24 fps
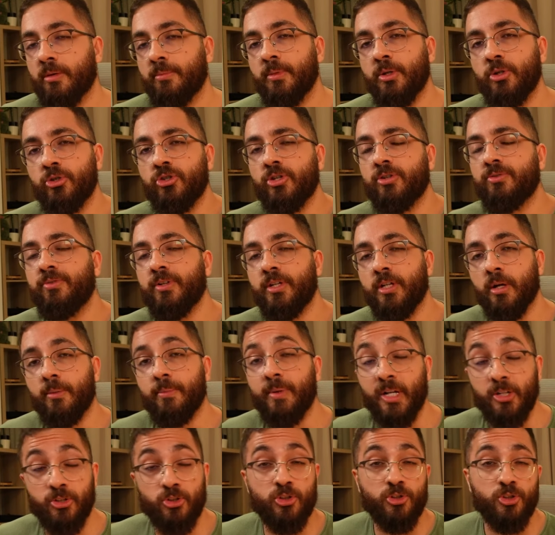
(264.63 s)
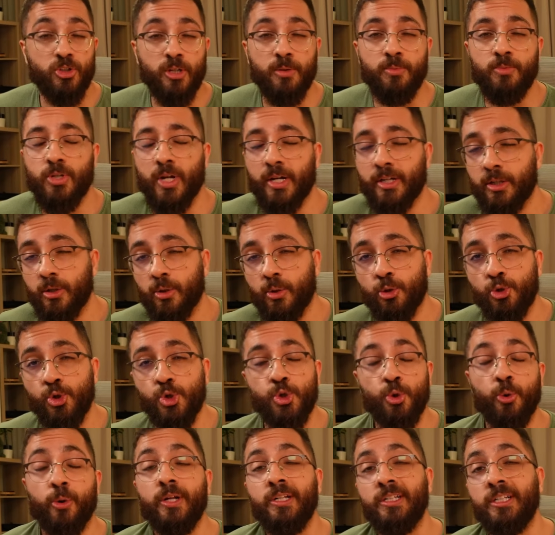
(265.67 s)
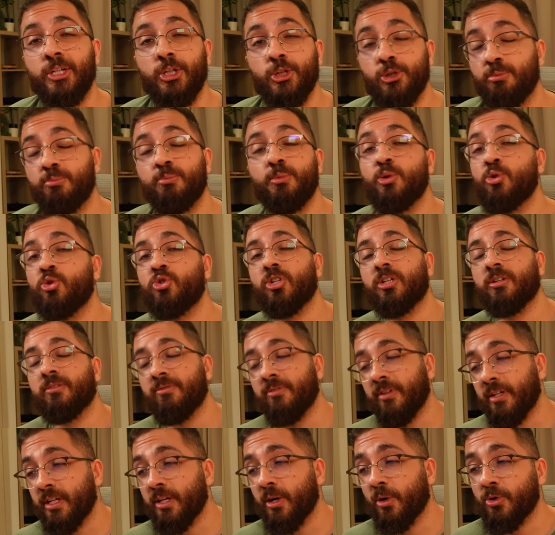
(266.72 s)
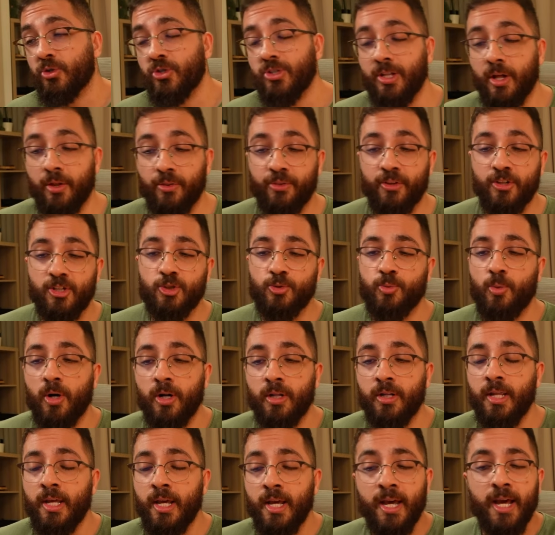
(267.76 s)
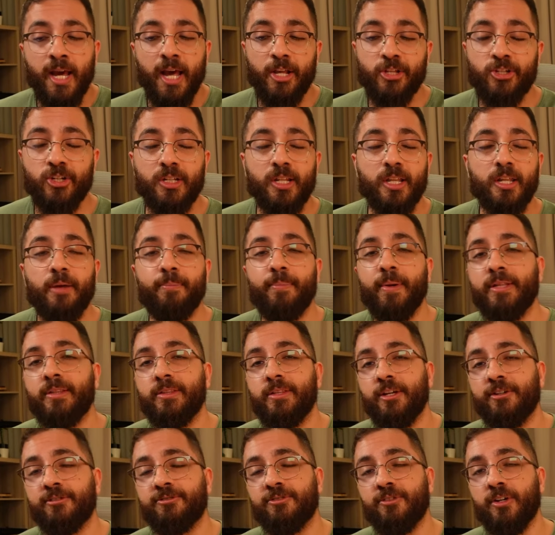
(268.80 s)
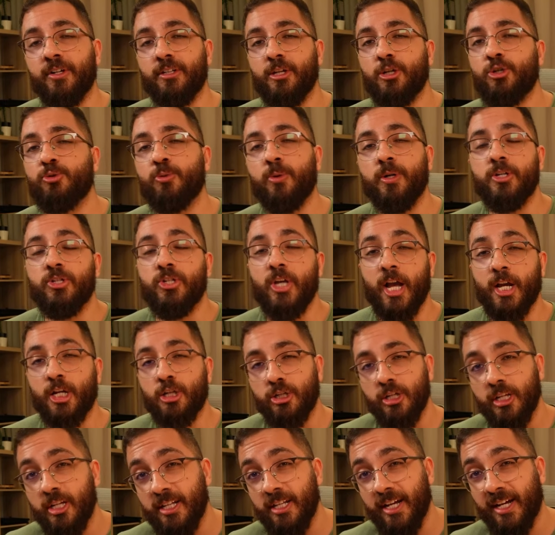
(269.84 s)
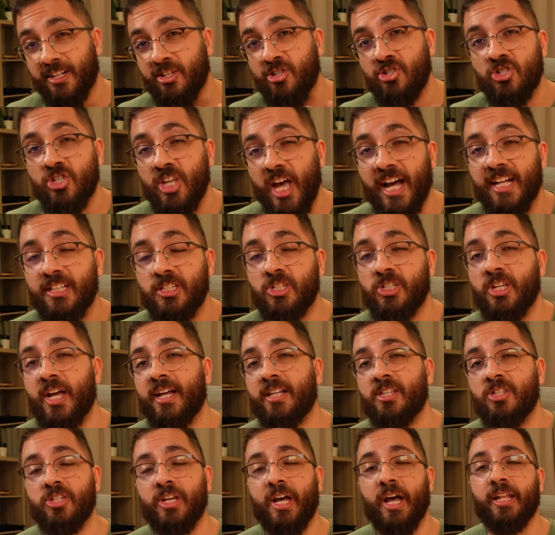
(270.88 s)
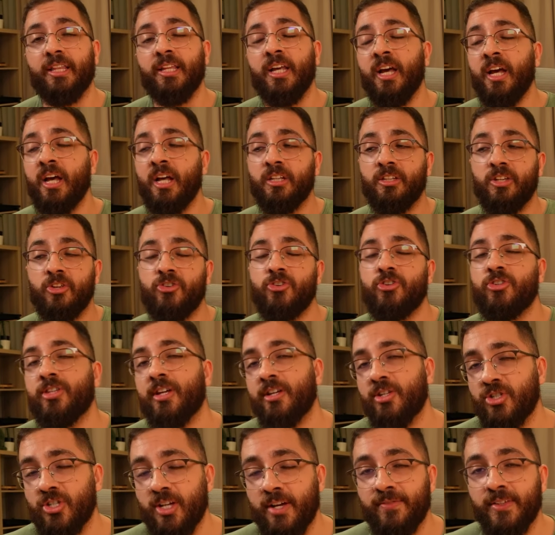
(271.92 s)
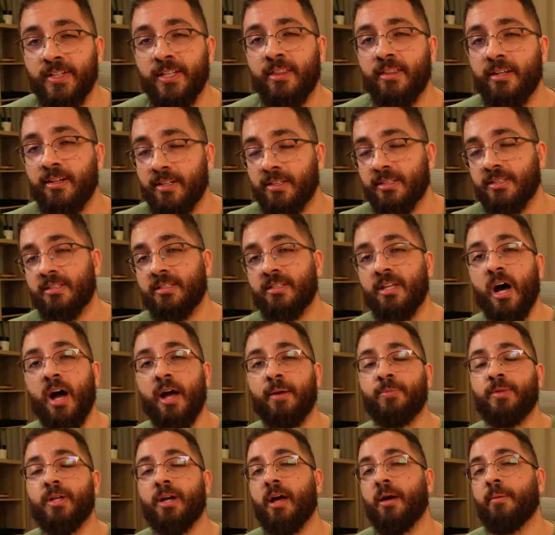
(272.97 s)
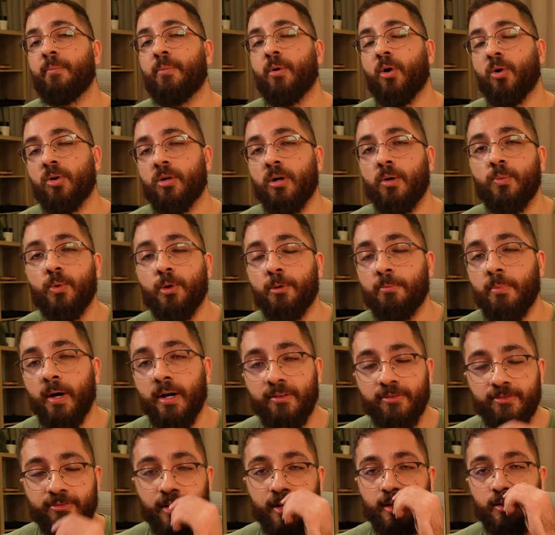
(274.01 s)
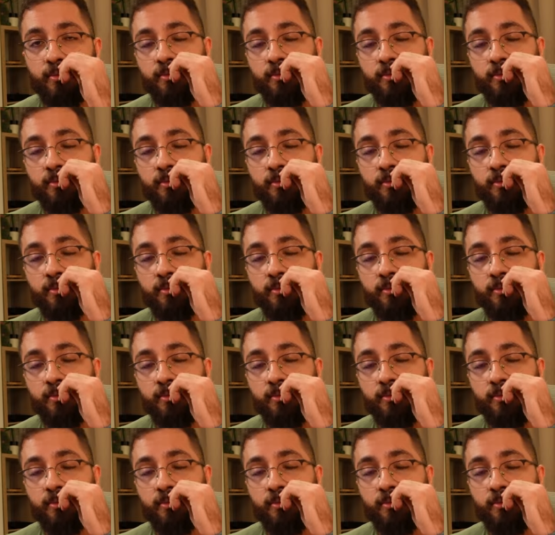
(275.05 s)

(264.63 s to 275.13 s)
music video because it seems like you're enjoying these music videos. Now, this one is a little bit different. This one is actually like sad, sad, sad. This is the 70th time that I broke up with my fake